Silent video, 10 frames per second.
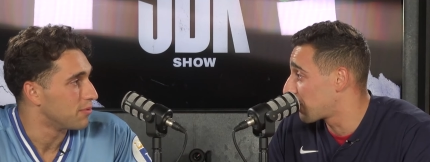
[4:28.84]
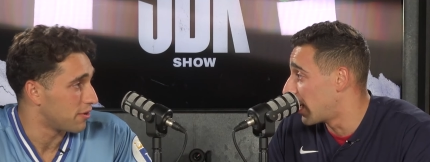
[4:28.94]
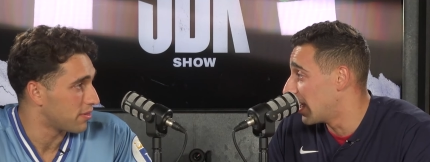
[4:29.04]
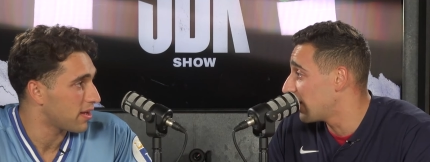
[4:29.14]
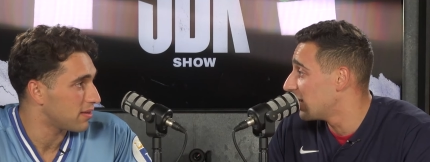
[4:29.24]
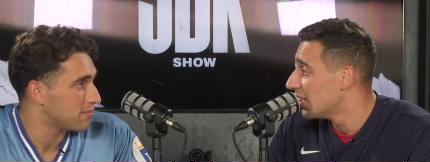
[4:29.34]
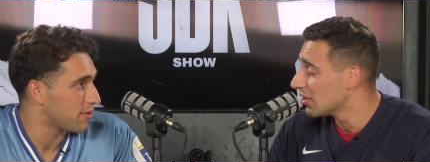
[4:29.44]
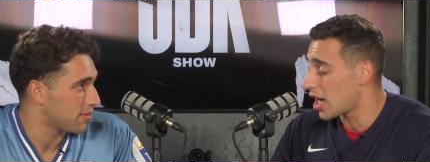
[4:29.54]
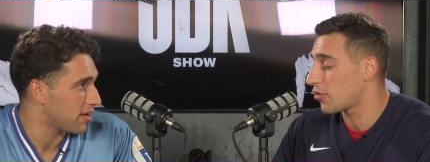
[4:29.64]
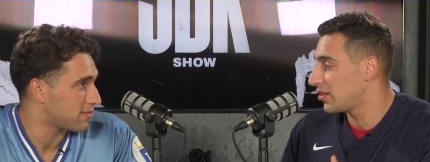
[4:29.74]
Speaker 1: try allowed, ever.
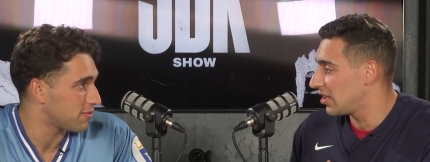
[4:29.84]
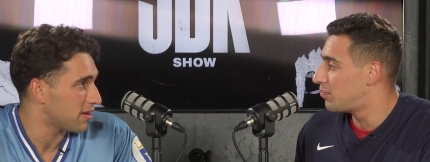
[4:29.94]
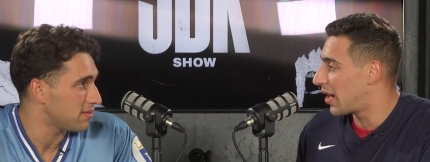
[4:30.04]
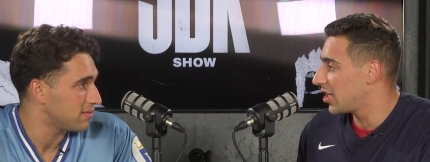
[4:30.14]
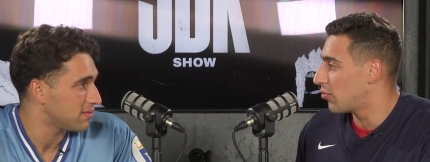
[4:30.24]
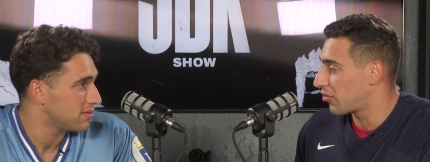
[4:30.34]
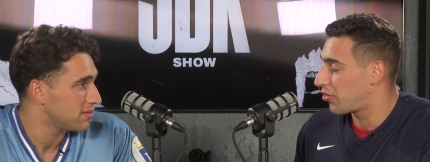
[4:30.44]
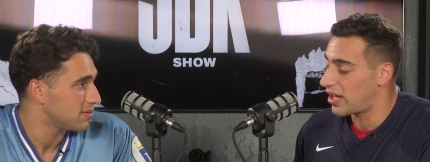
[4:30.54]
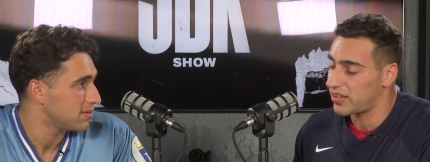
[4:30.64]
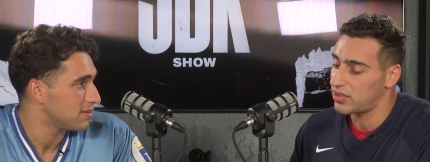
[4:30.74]
Like we did Buddy
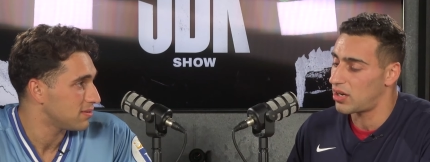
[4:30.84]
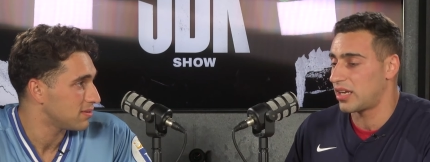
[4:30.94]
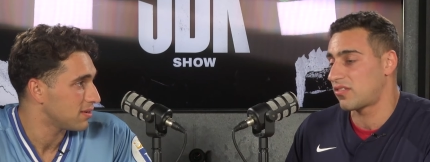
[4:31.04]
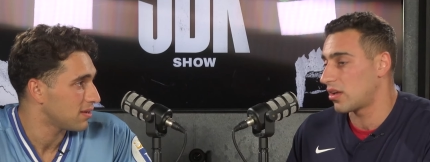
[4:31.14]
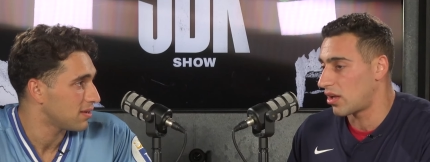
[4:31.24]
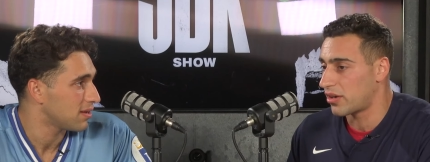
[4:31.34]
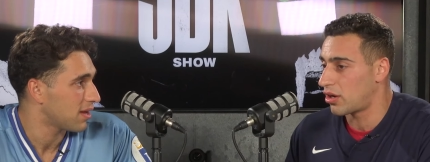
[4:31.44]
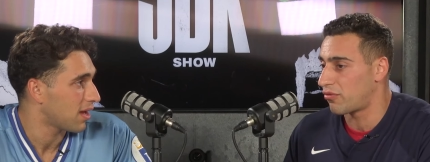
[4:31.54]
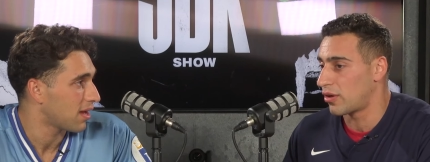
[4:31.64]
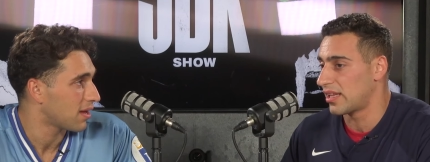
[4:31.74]
1000. I, I don't know
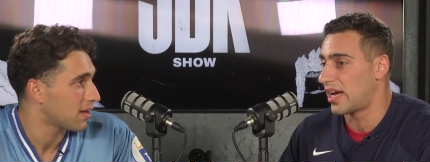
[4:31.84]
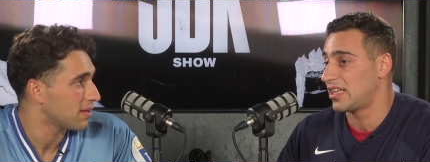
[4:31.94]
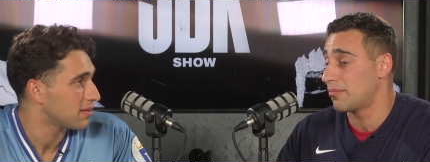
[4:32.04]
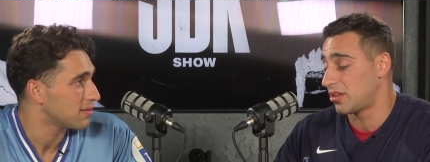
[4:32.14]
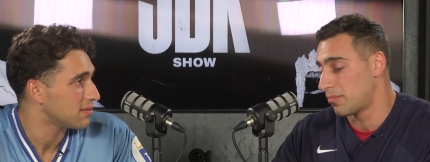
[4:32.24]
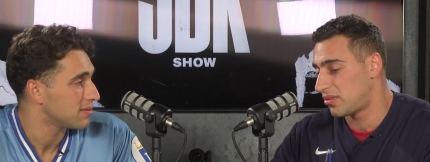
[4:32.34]
if we're allowed yet, but the